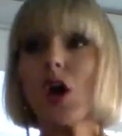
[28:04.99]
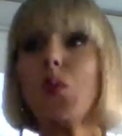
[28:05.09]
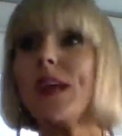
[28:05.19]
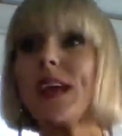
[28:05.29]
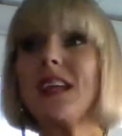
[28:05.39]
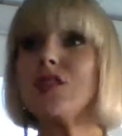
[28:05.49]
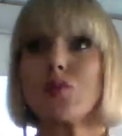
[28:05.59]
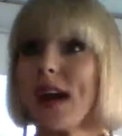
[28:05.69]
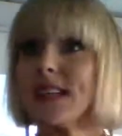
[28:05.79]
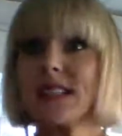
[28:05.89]
We can
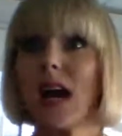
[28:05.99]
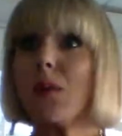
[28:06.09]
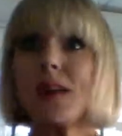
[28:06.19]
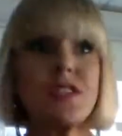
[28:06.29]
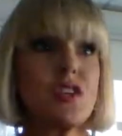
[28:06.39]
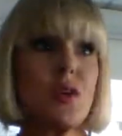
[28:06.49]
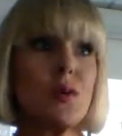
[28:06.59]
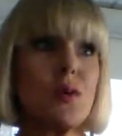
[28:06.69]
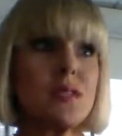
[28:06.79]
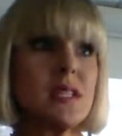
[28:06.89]
dress how we
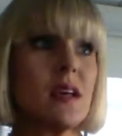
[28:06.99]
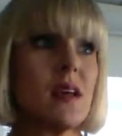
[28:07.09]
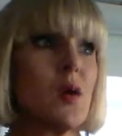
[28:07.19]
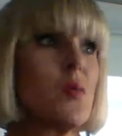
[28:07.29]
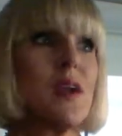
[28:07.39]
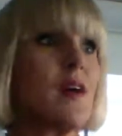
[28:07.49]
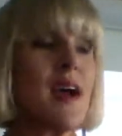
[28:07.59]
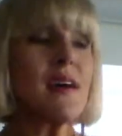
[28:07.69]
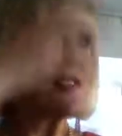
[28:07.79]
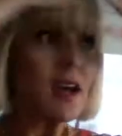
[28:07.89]
choose. We
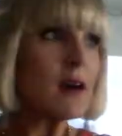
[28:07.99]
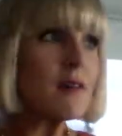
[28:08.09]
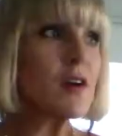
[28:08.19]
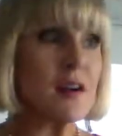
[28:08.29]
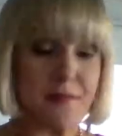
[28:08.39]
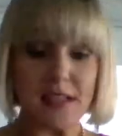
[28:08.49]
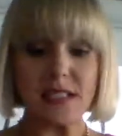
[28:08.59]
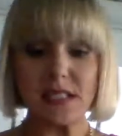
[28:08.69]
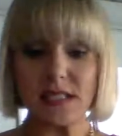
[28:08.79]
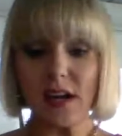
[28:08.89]
don't have to cover our
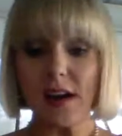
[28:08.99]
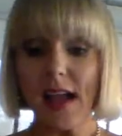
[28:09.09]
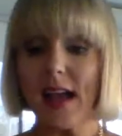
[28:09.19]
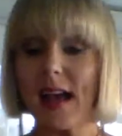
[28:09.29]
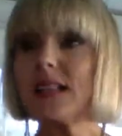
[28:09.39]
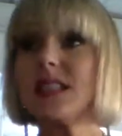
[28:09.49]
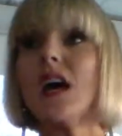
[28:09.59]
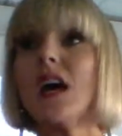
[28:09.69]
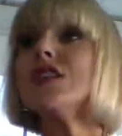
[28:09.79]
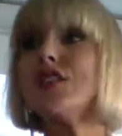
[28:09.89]
faces and our heads.
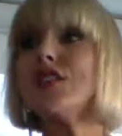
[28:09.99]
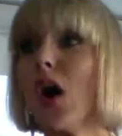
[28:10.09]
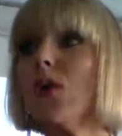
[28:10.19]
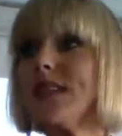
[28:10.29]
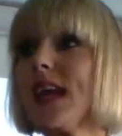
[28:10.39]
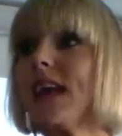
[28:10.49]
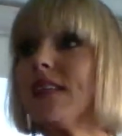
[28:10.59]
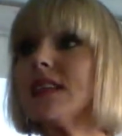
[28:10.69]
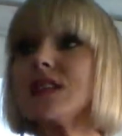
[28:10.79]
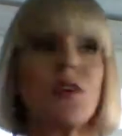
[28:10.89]
Don't
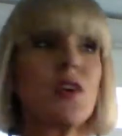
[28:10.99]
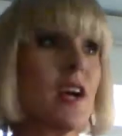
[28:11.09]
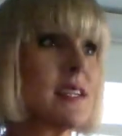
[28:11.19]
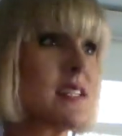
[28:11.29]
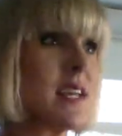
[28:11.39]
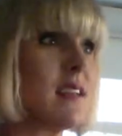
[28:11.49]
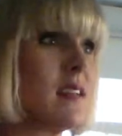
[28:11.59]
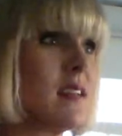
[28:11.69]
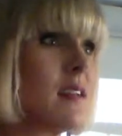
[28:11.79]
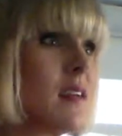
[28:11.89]
take this for granted.
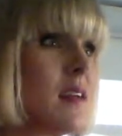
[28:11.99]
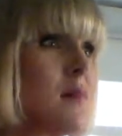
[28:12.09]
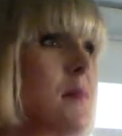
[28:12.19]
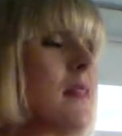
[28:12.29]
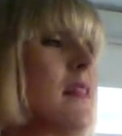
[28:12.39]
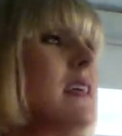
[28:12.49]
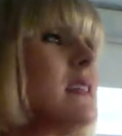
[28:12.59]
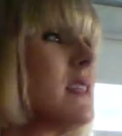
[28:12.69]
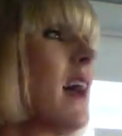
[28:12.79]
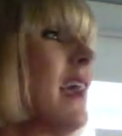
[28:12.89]

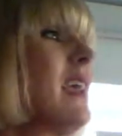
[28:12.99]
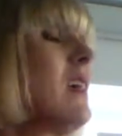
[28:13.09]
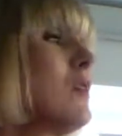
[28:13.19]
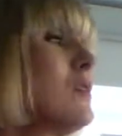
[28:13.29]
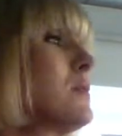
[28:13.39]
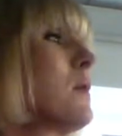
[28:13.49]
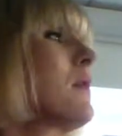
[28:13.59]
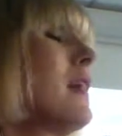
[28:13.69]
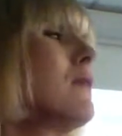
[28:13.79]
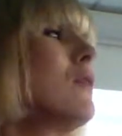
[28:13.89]
Please, I get
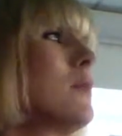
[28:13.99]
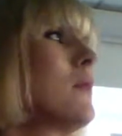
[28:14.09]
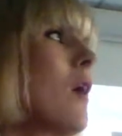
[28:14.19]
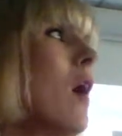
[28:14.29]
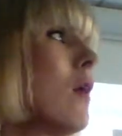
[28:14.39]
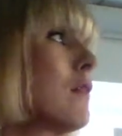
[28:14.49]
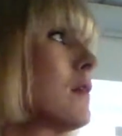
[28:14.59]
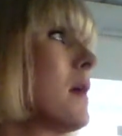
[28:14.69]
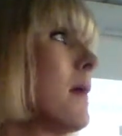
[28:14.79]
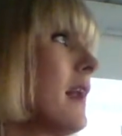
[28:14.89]
goosebumps. I have goosebumps all
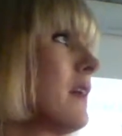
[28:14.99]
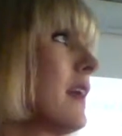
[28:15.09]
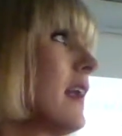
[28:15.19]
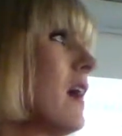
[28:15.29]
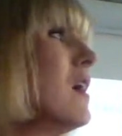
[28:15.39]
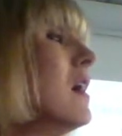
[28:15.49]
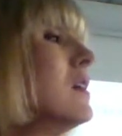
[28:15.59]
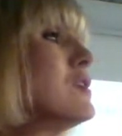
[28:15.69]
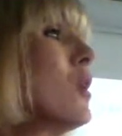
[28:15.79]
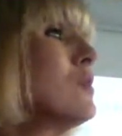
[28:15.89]
over my body right now.
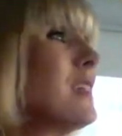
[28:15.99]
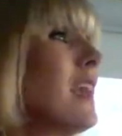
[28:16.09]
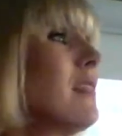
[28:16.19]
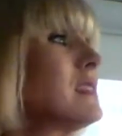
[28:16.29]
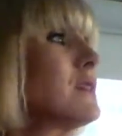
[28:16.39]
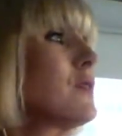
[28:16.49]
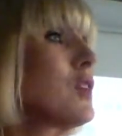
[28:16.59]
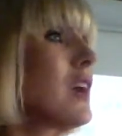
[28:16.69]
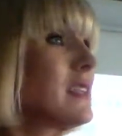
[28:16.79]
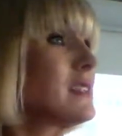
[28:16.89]
Don't take this
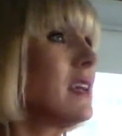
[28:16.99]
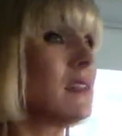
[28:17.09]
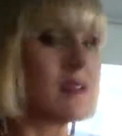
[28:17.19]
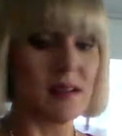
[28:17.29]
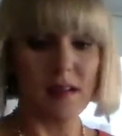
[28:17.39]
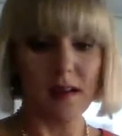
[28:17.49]
for granted.